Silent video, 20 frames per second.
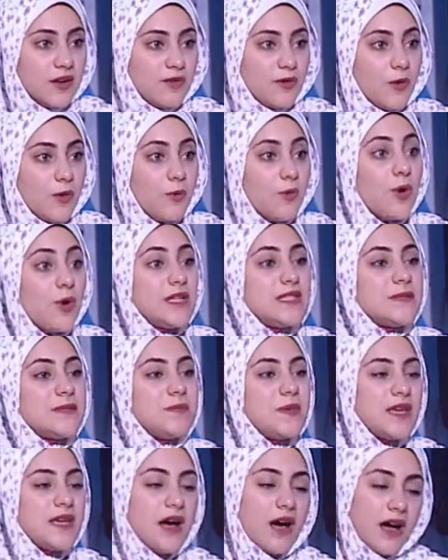from what's
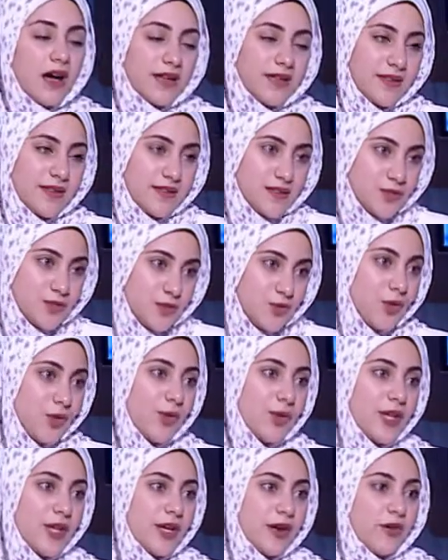behind the
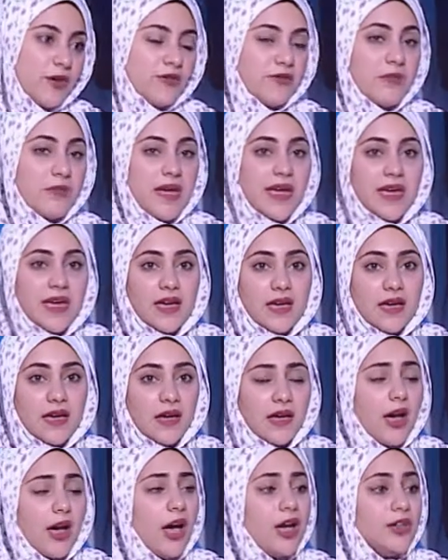story of making
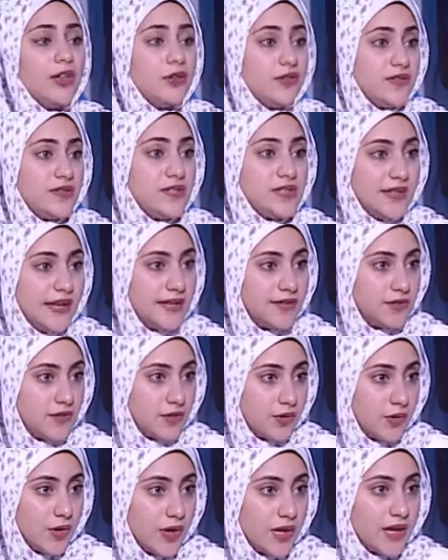a kind of a
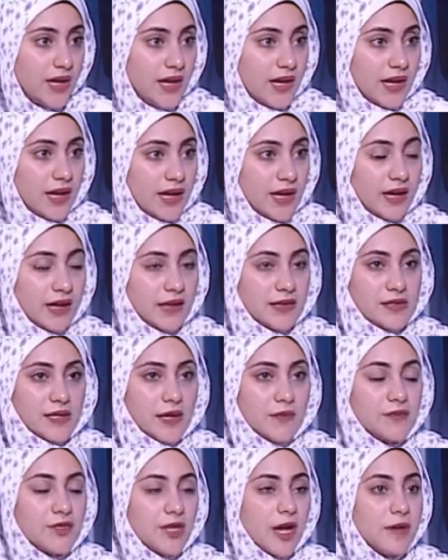statue.
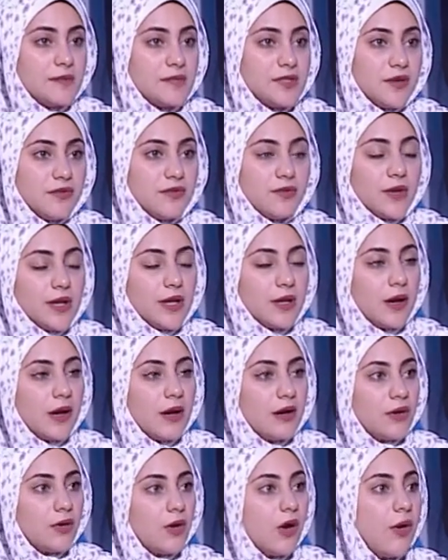Sometimes if we
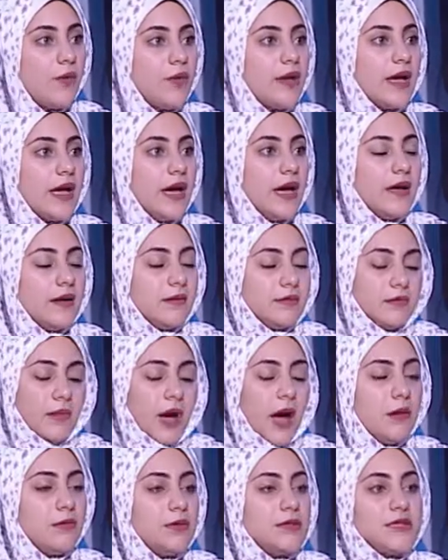are going
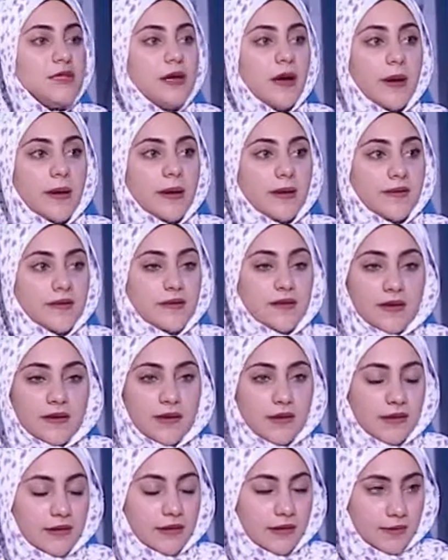outside
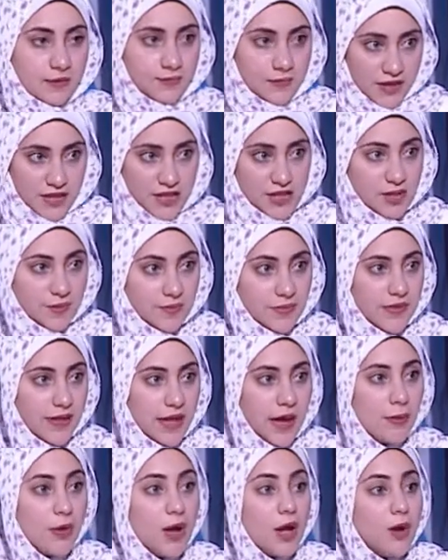Egypt
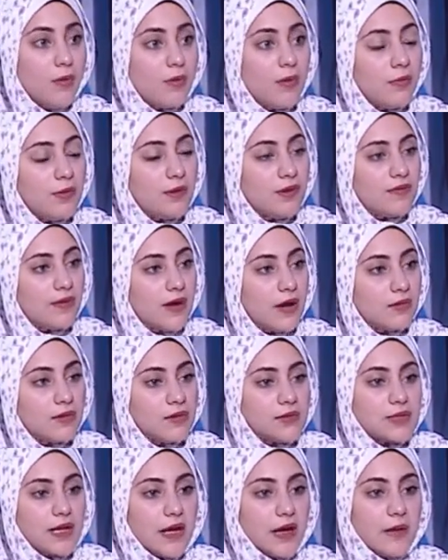now, we will
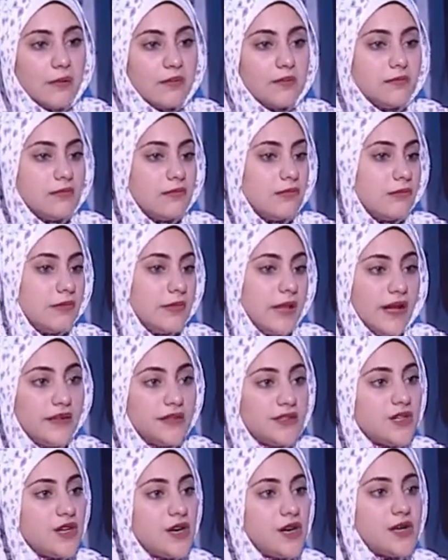find some
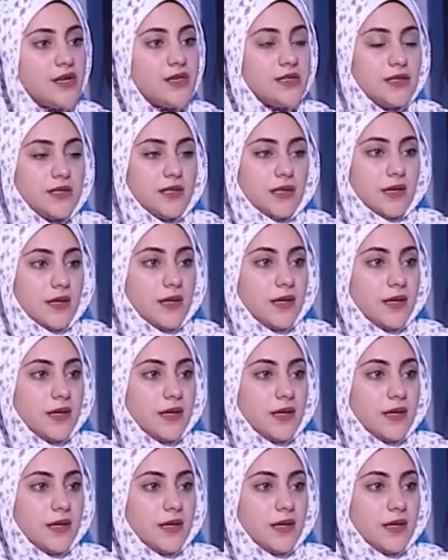letters,